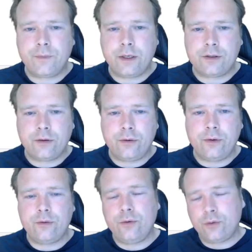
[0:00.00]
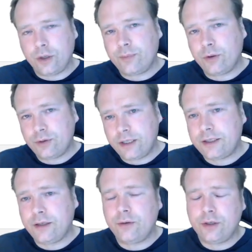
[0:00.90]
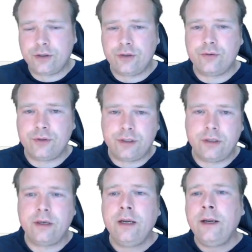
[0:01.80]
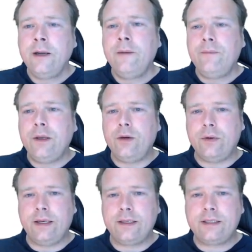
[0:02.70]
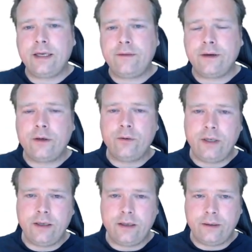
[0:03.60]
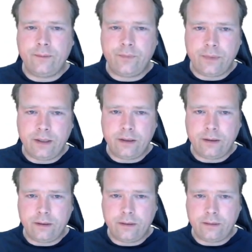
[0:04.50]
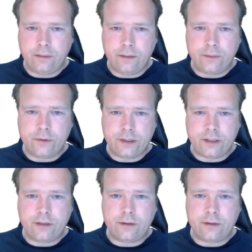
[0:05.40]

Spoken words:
So you do not post data; you just use the URL itself, including the request